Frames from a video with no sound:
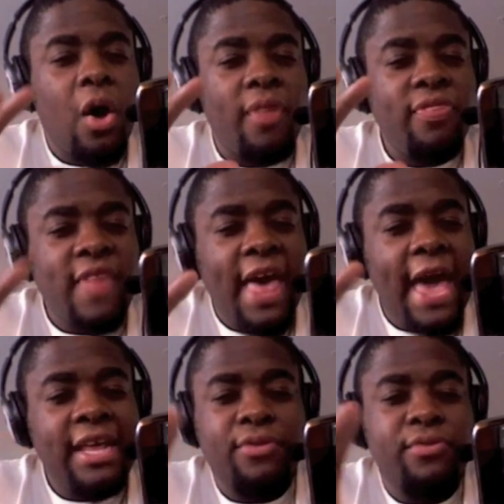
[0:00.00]
on
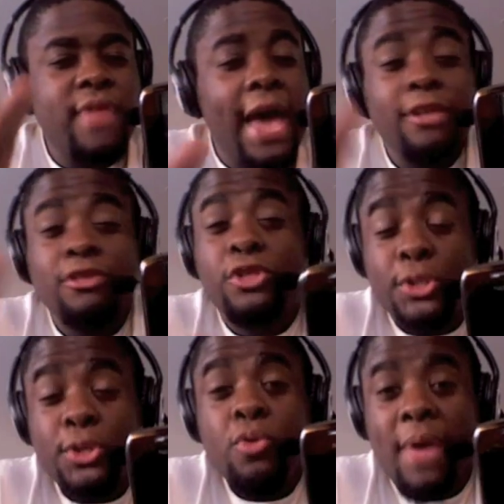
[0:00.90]
that is not
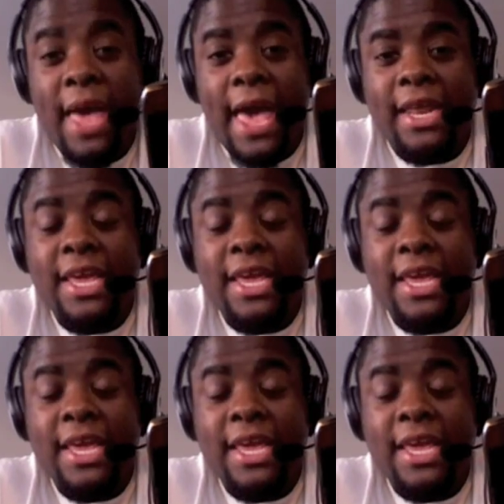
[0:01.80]
too bad.